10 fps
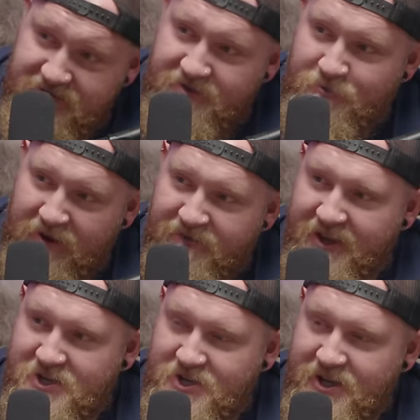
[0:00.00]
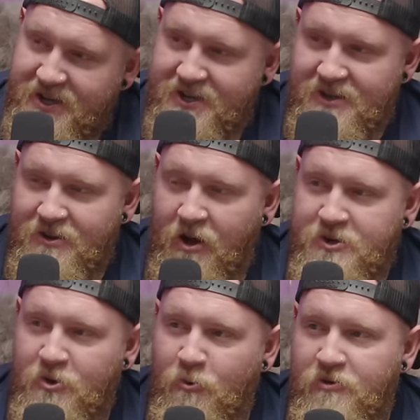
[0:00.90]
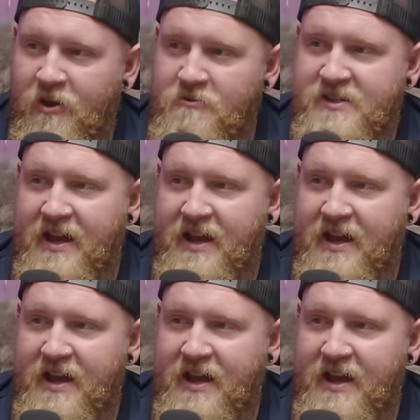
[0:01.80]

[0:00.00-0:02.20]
Rev that shit, dude. Honk your horn the whole